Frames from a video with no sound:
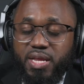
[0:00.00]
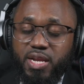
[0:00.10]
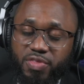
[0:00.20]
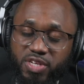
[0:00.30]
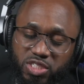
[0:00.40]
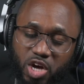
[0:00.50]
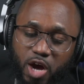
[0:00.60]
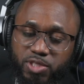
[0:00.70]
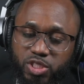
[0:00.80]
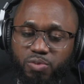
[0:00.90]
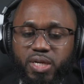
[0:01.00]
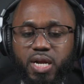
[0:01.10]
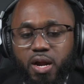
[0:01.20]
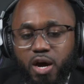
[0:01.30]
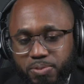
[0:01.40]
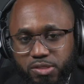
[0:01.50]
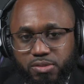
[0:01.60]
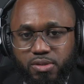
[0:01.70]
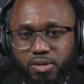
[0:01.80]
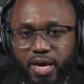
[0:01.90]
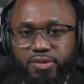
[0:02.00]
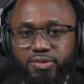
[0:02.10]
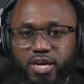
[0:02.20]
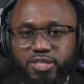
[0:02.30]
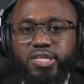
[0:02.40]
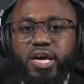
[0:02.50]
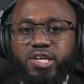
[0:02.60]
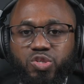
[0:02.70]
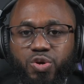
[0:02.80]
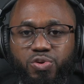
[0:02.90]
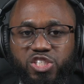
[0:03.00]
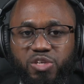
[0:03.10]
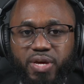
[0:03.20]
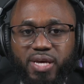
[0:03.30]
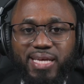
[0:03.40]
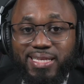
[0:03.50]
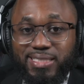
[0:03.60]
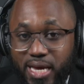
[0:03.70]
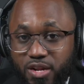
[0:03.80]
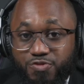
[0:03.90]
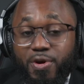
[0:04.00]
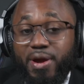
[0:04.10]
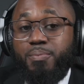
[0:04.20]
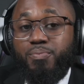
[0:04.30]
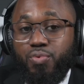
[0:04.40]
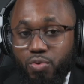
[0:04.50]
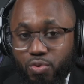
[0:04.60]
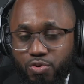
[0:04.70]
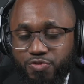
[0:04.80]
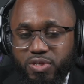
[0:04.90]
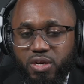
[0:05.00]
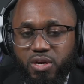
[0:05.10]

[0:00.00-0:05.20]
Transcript: Now this is optional but not optional, okay? There's the external GPS antenna for improved